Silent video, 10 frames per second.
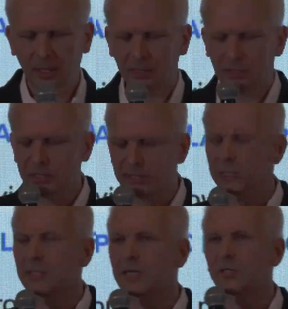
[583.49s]

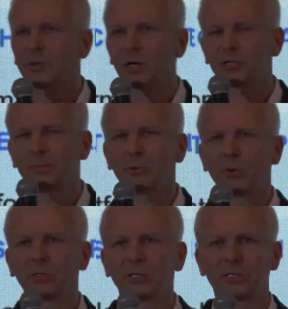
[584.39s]
logistic, construction
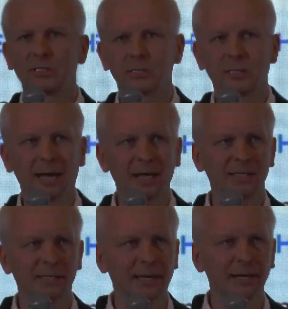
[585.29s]
projects,
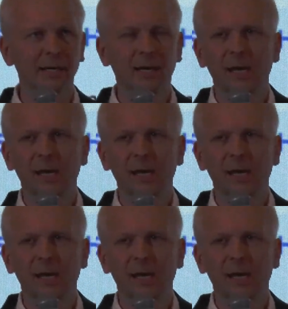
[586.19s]
healthcare.